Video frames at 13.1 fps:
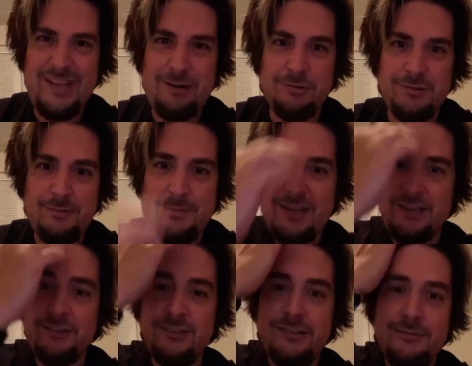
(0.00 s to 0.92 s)
not really
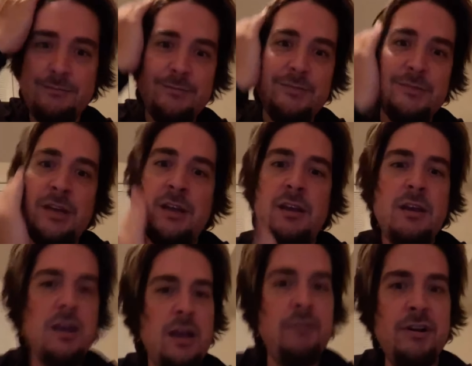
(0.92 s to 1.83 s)
manly.
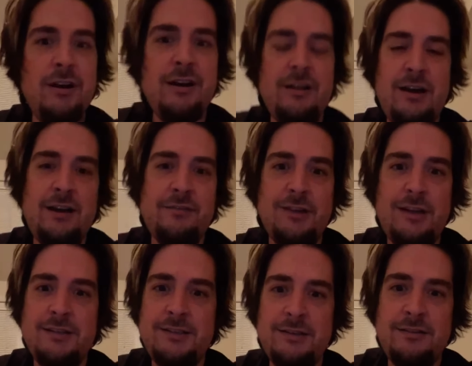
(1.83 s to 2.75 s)
Even though I, I,
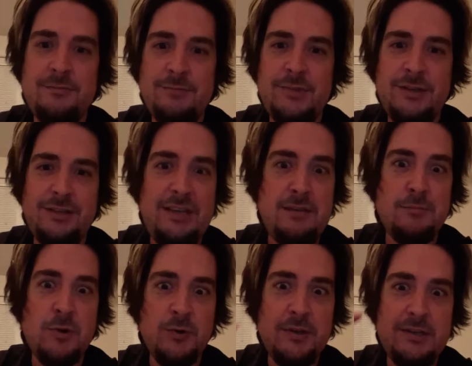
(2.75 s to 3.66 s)
I did it in my
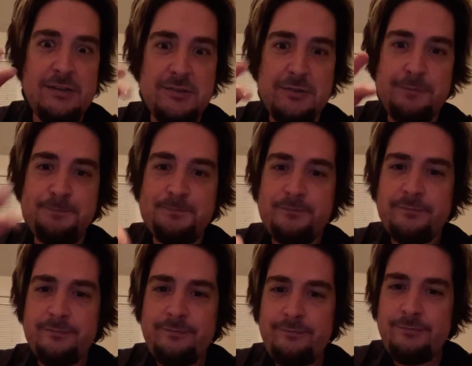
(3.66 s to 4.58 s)
emo days
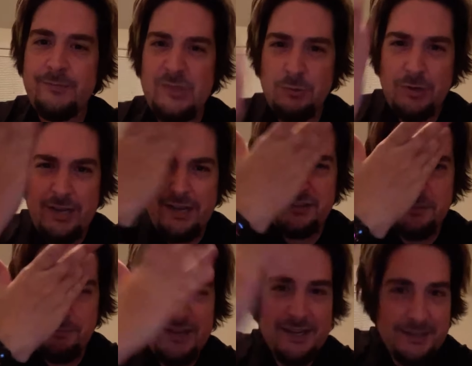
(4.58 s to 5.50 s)
when I had
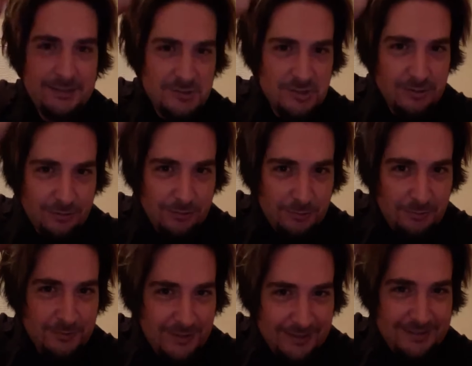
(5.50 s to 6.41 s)
the bangs and the
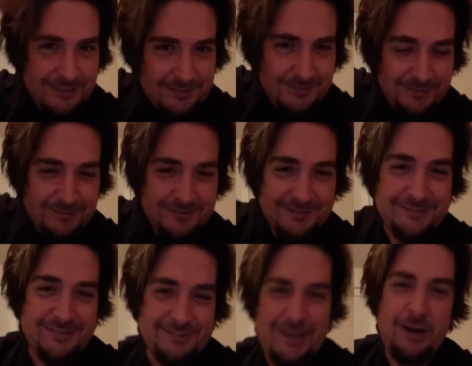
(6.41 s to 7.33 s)
little
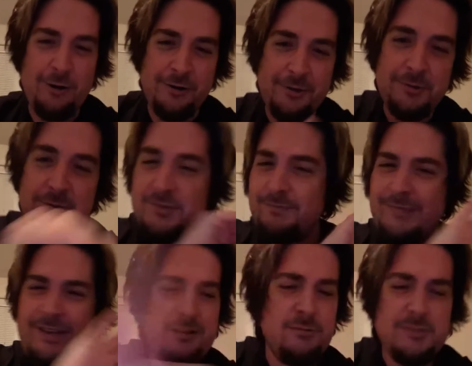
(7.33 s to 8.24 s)
hair nose.
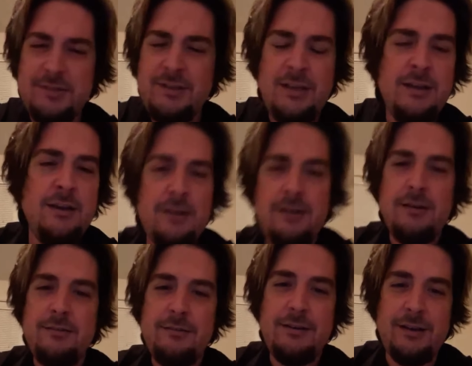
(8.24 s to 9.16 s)
Anyways,
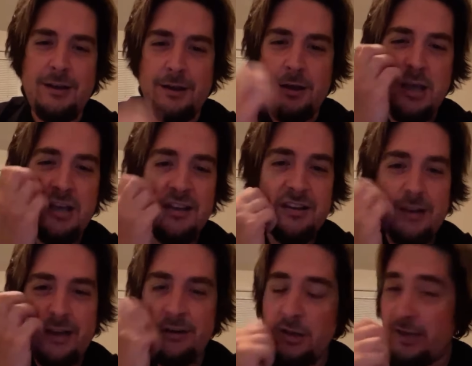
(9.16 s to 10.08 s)
uh,
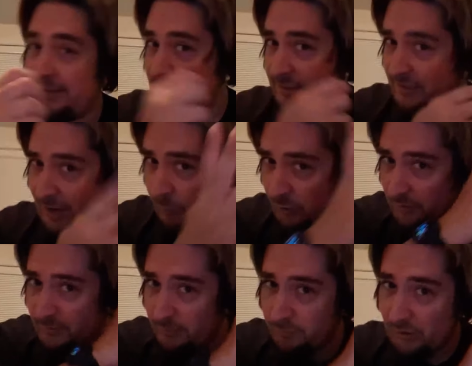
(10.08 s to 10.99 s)
I, I did not
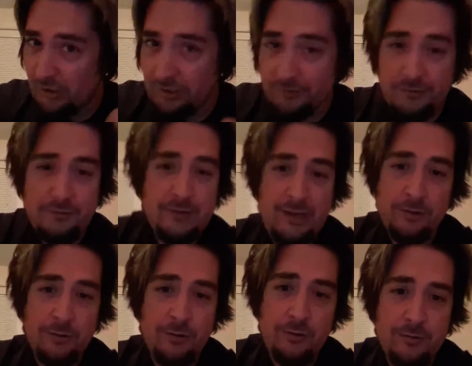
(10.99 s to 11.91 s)
want to be blonde
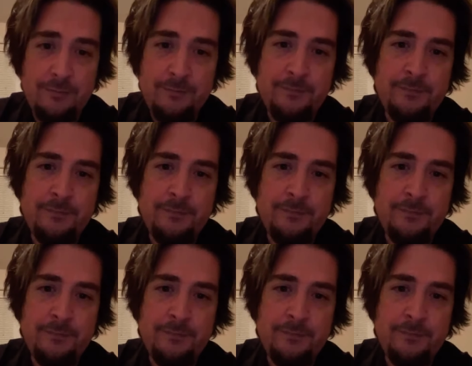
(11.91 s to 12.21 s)
at all.